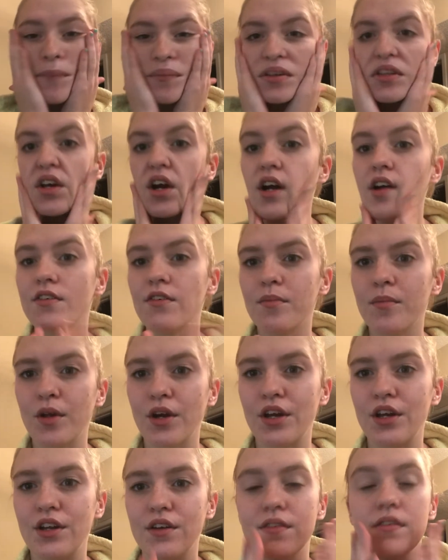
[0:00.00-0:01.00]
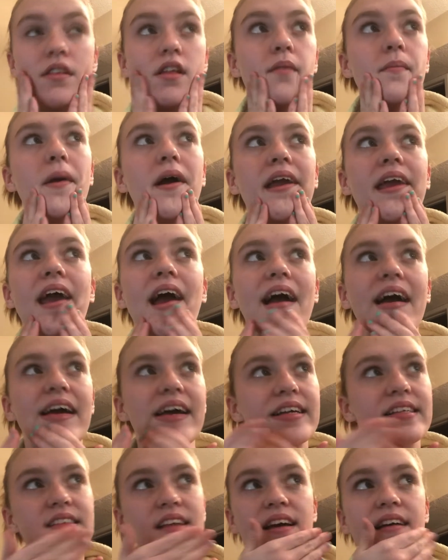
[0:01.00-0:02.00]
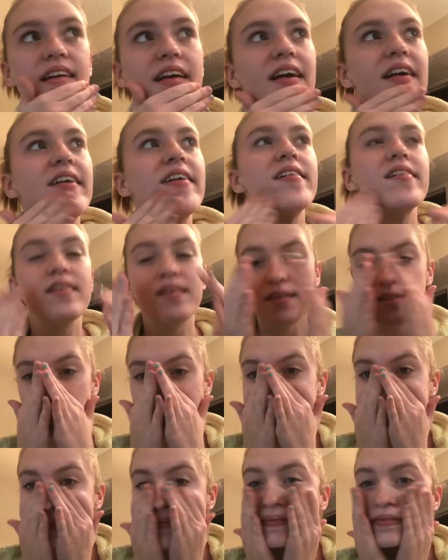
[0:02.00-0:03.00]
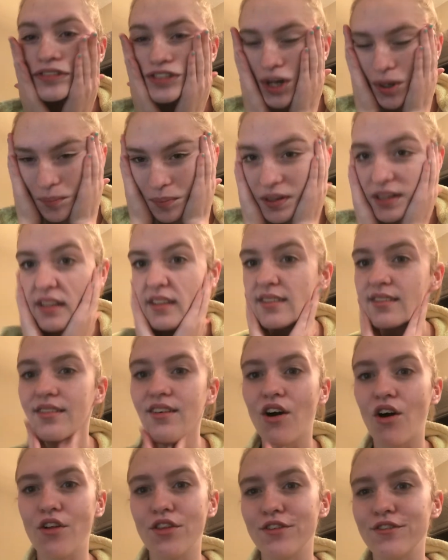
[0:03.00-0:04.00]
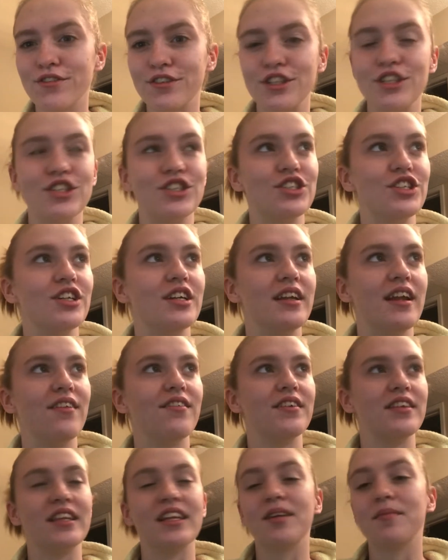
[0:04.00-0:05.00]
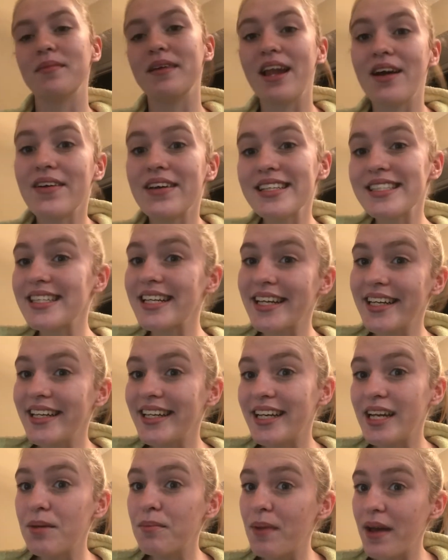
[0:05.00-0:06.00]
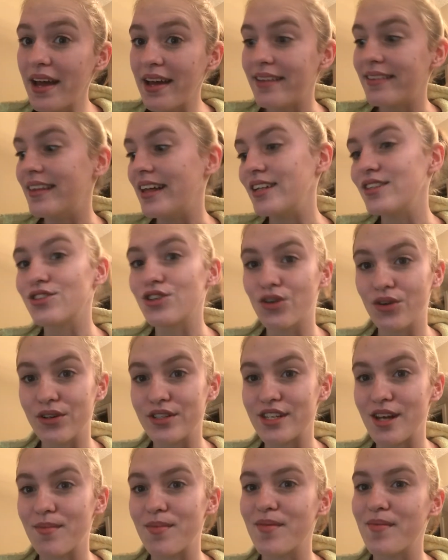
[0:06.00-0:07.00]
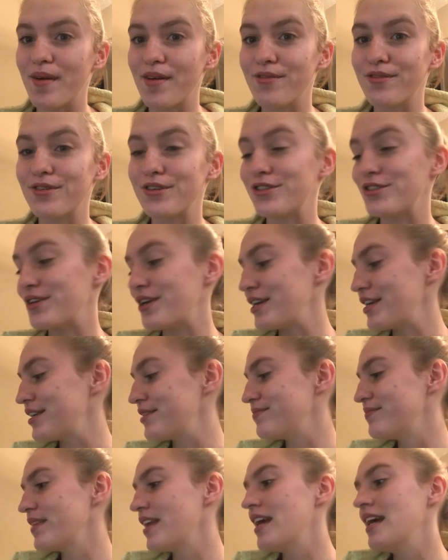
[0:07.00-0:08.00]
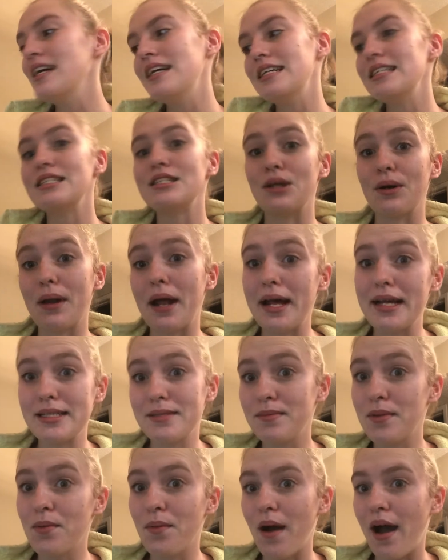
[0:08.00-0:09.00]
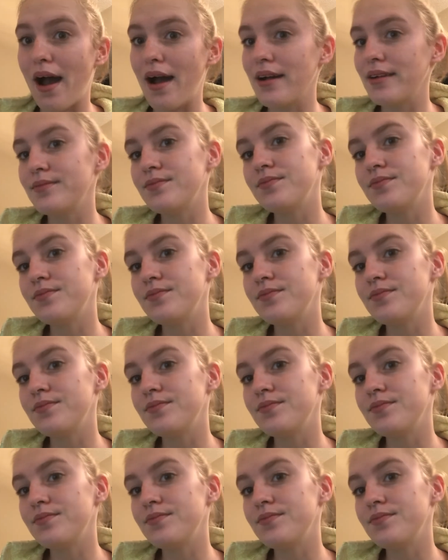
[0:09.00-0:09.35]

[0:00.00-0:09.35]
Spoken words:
Sorry if I'm looking over there. My cat is like jumping on the fridge and everything, but now he's laying in a bed that's on top of my refrigerator. Don't ask me why.